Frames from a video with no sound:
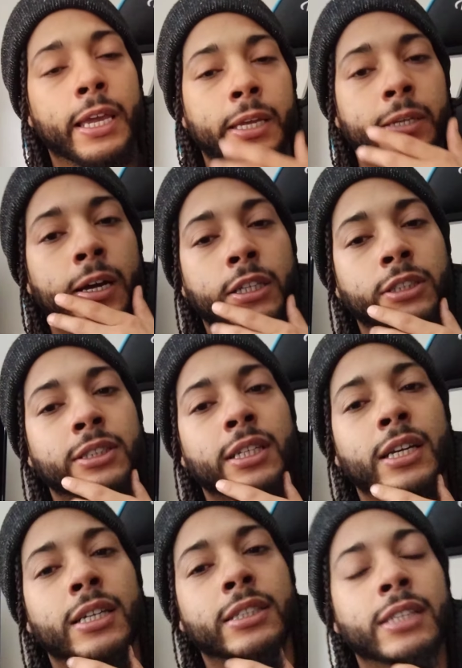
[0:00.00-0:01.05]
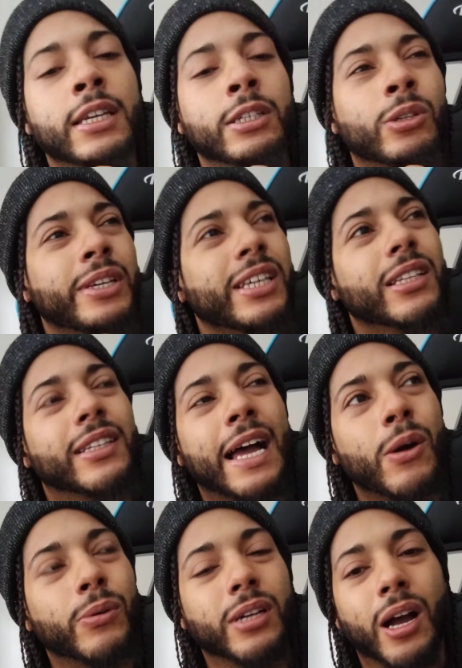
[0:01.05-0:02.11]
And just because, you know, he
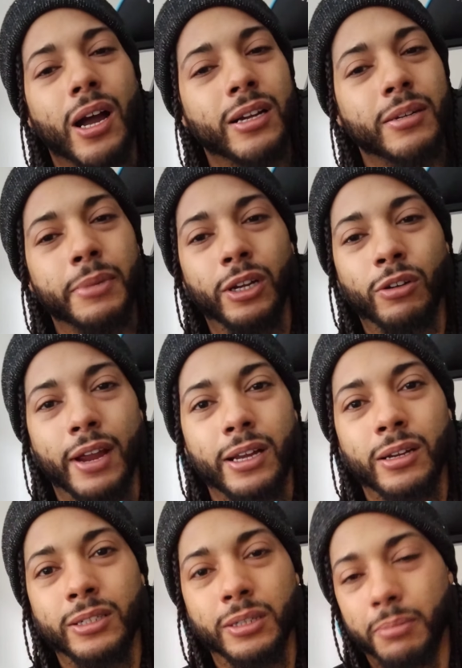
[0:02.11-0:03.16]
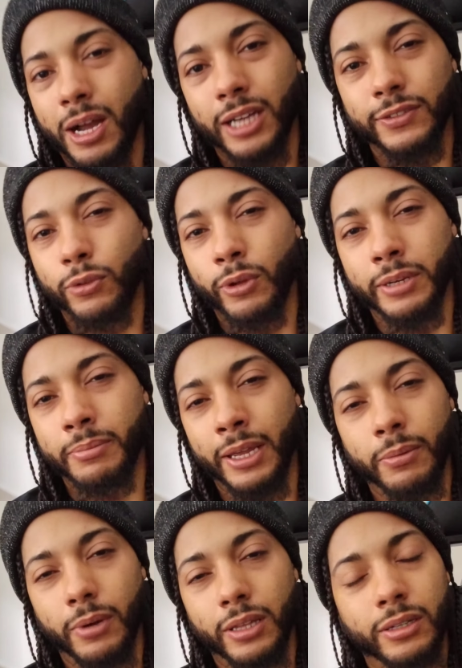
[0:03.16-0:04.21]
allowed Conor McGregor to box Floyd
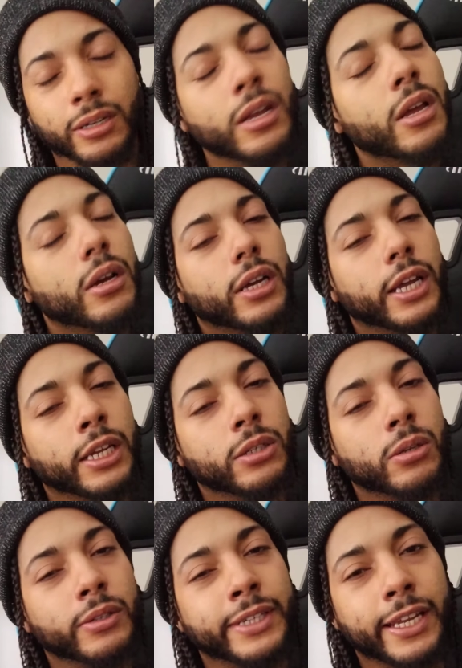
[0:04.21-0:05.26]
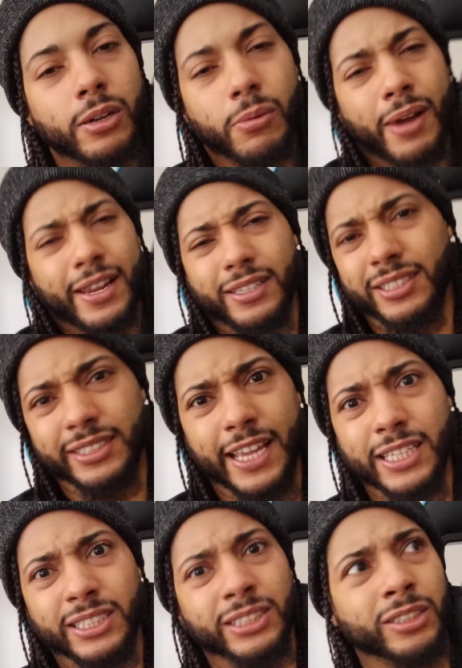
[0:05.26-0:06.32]
Mayweather. And, you know, Dana White just
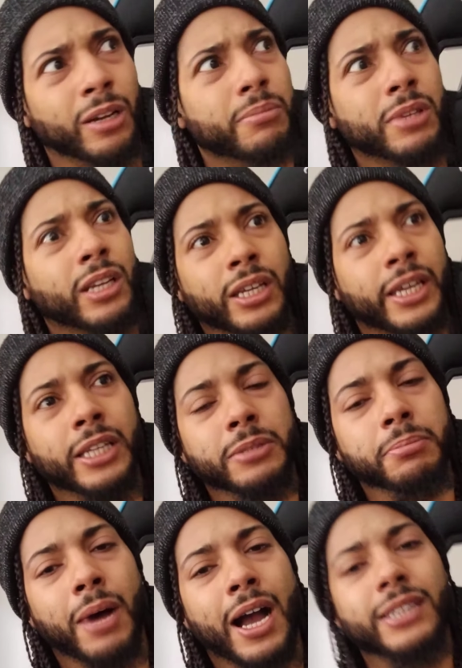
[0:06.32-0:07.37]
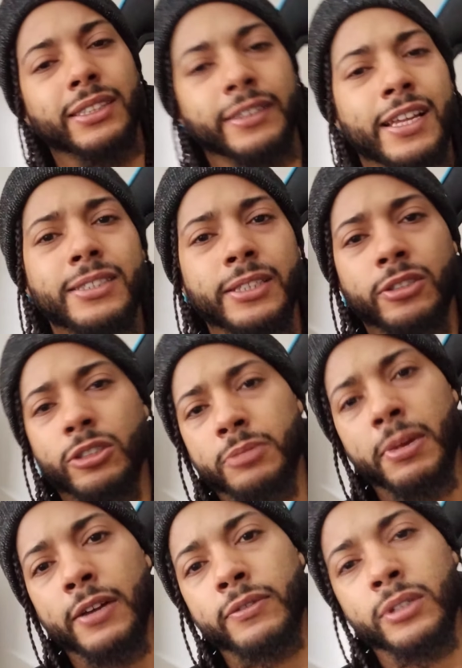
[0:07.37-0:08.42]
has something against boxing. That's
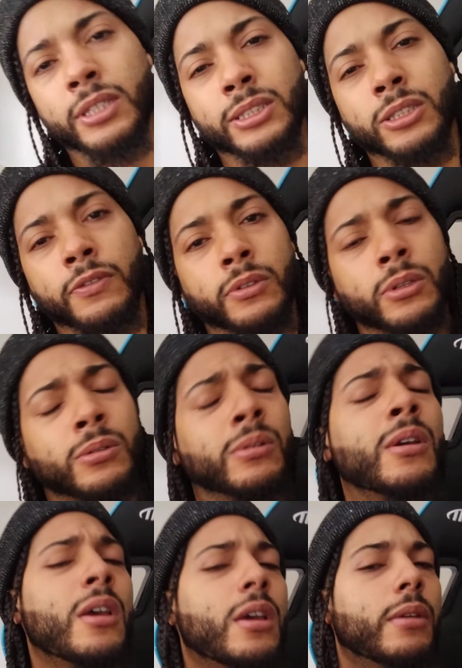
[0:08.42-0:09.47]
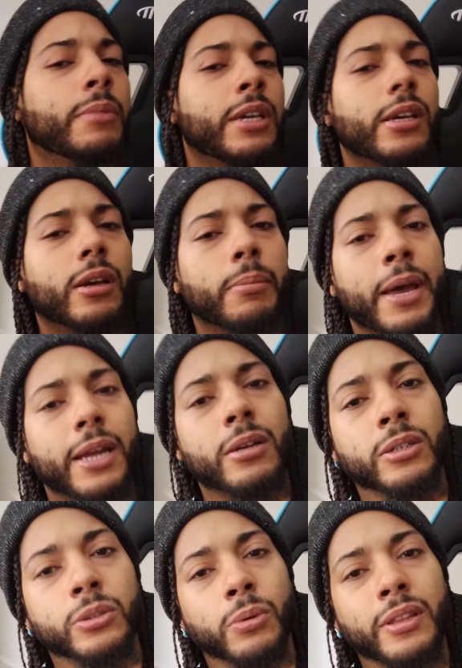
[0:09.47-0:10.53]
disrespectful in itself alone. Being a
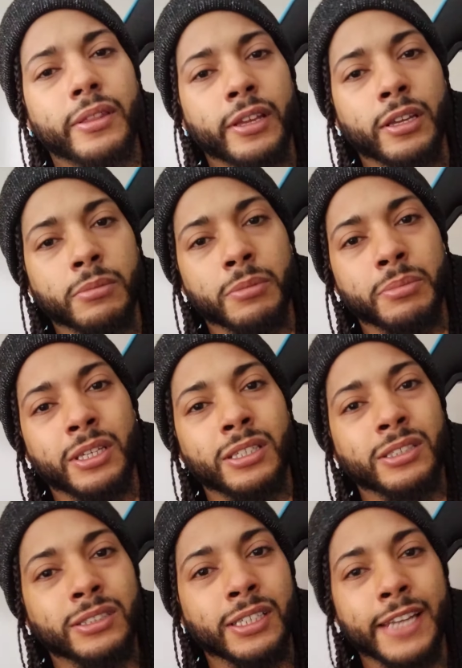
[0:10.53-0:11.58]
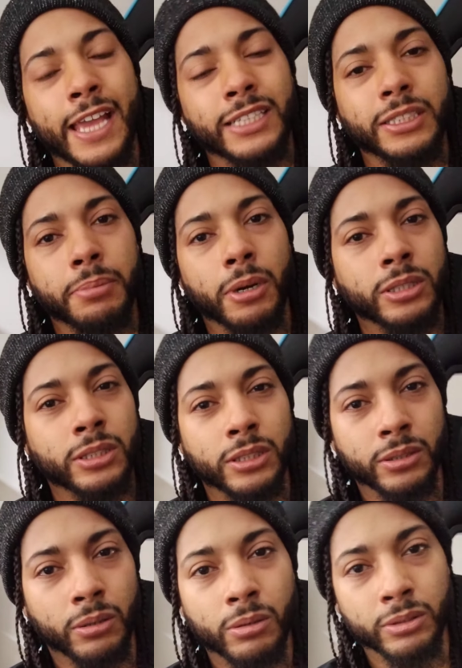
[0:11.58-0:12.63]
competitor is one thing, but being just a nasty person
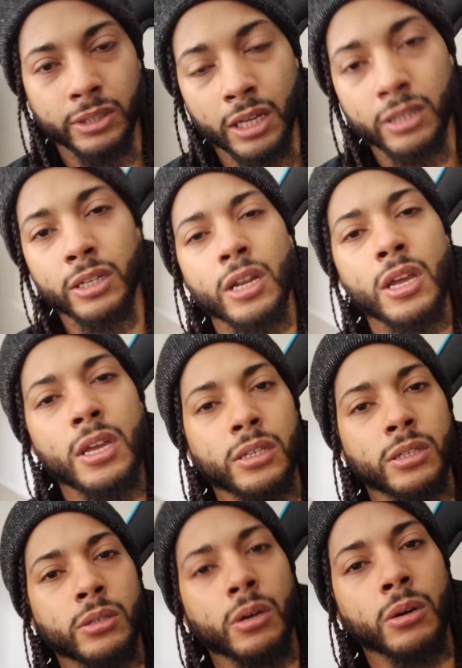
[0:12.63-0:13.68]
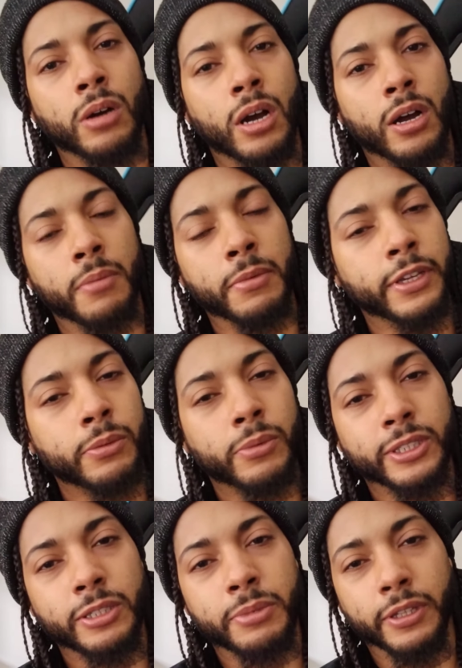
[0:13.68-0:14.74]
is a whole nother. You know, and he
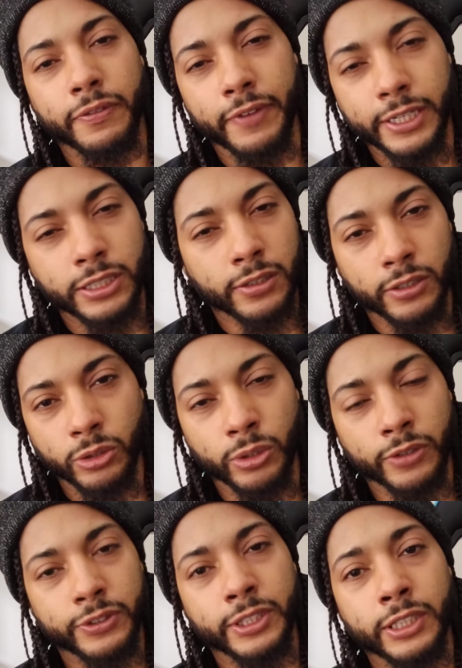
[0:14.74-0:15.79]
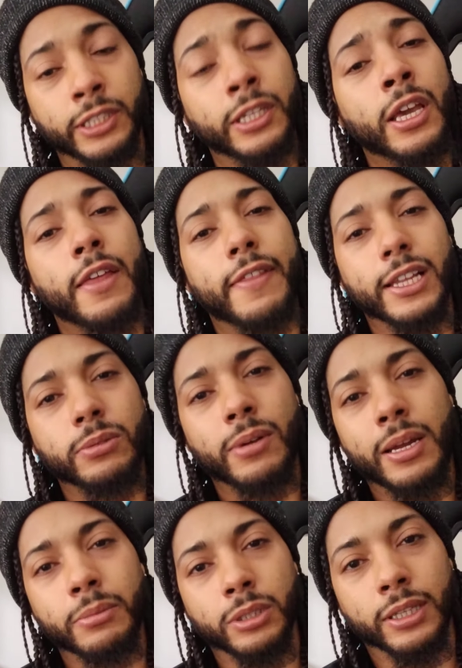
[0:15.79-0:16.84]
wants to be the face of the UFC. That's
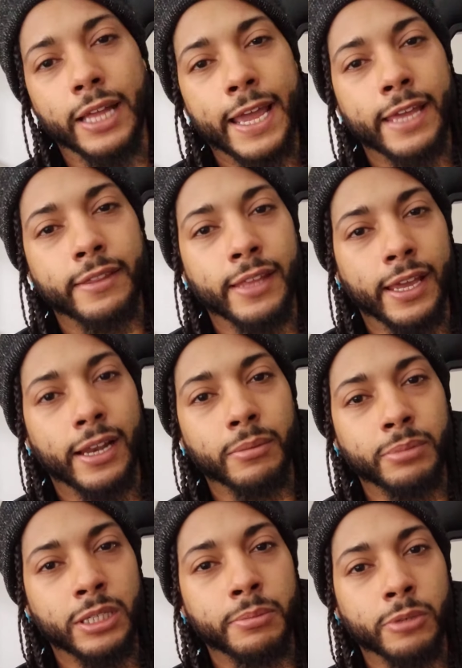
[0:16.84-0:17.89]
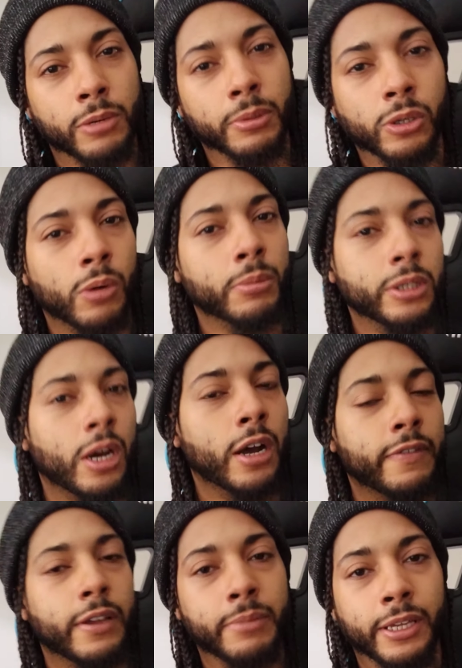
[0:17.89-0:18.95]
why I'm glad that Khabib
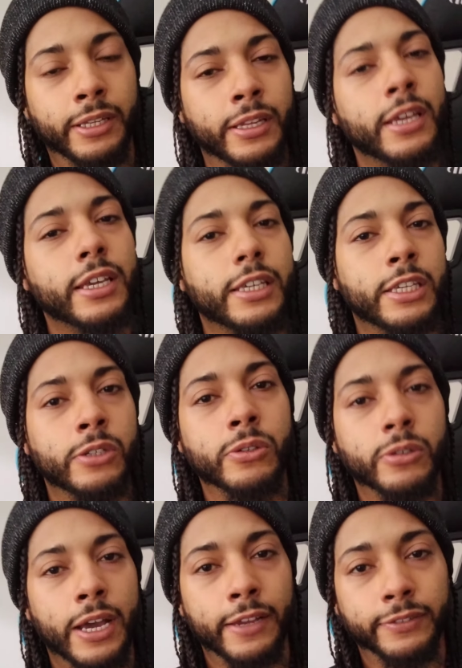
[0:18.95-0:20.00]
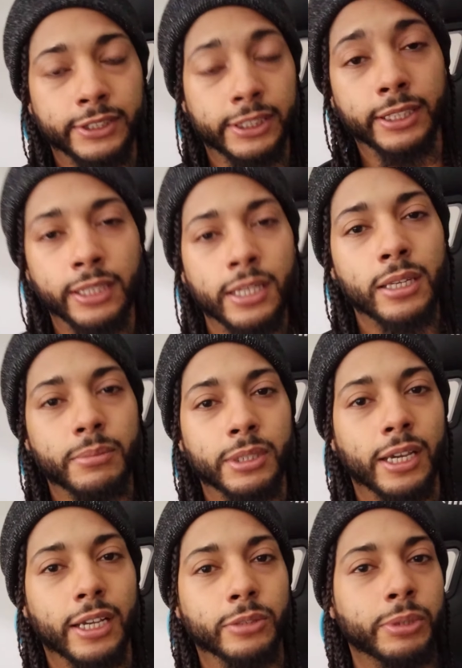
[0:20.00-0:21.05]
Nurmagomedov had made Eagle FC,
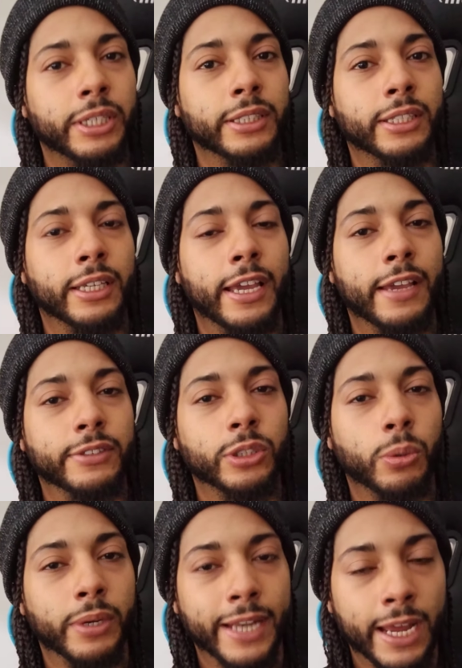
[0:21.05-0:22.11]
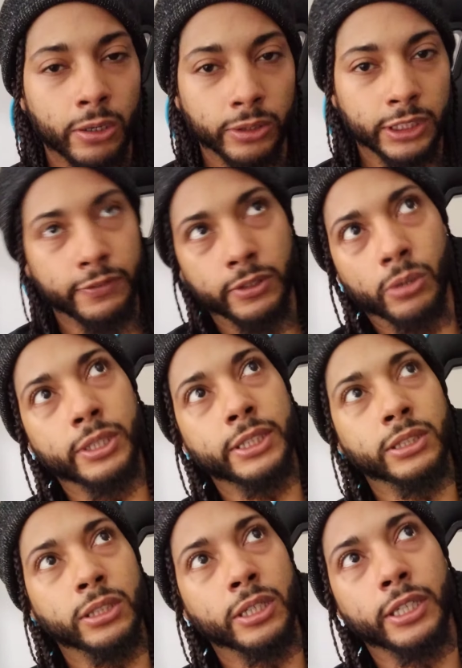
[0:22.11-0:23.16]
because we get to have someone else, even though
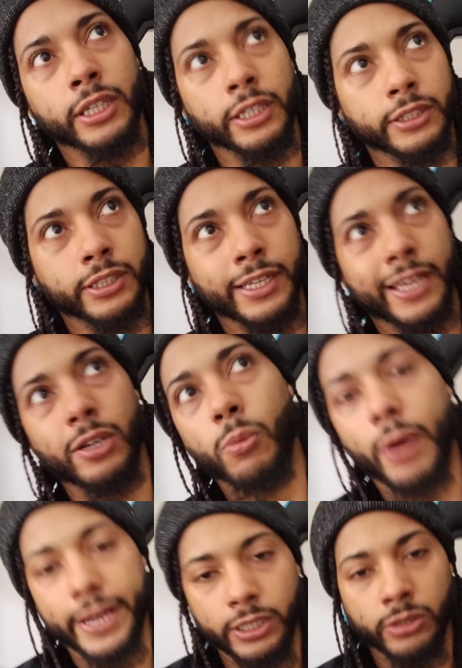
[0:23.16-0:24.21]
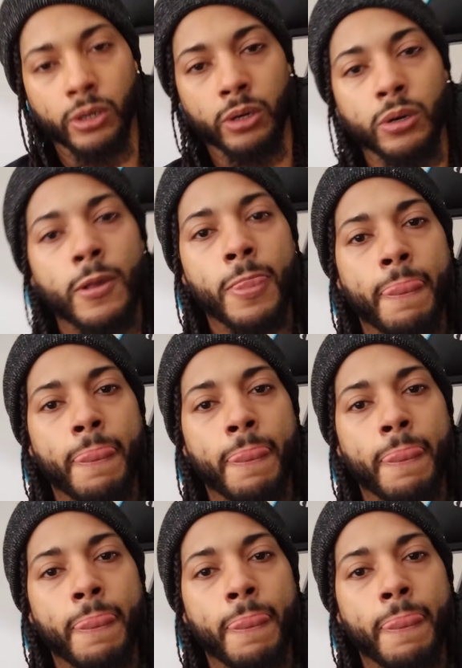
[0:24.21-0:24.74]
he's looking to Dana White, you know,